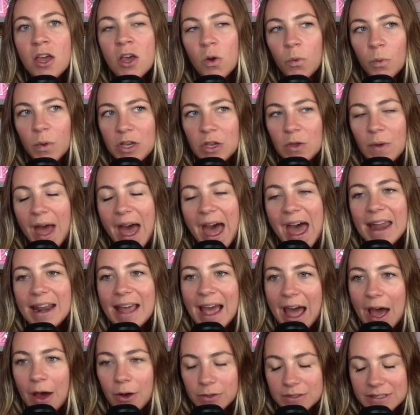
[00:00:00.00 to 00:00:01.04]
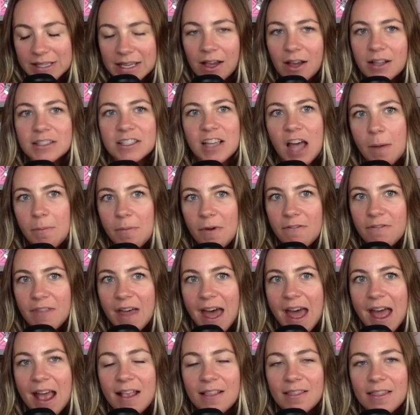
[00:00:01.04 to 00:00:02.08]
When you add housing on top of
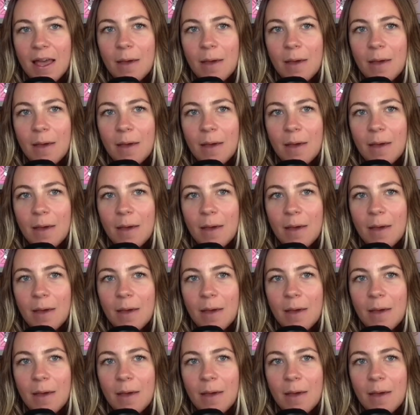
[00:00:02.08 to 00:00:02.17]
that,